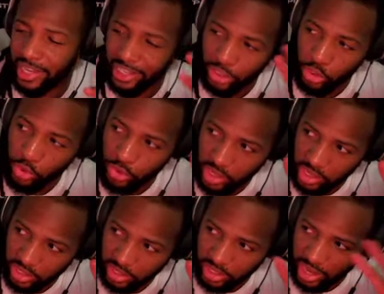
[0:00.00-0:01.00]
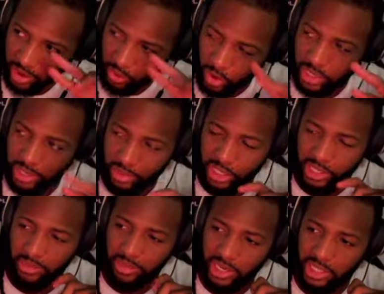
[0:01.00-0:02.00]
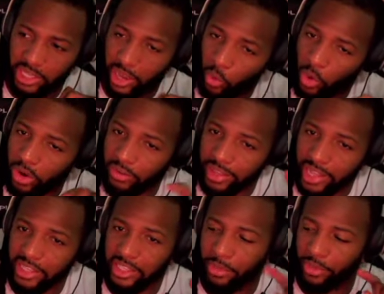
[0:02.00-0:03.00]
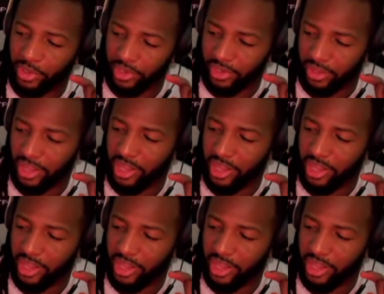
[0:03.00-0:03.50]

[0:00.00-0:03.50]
two things I want to mention basically. I wonder if that's something